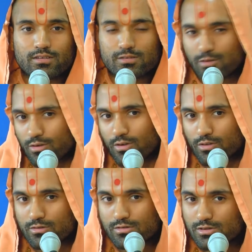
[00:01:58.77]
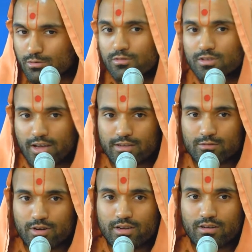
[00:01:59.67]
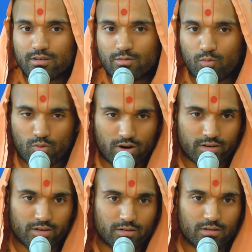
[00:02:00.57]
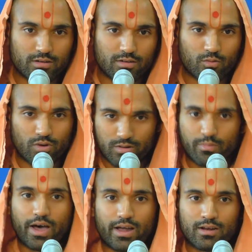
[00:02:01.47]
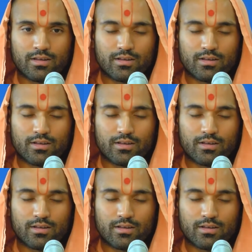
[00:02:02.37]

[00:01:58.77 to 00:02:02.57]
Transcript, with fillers: So you know there's two sides, right? One good, one bad.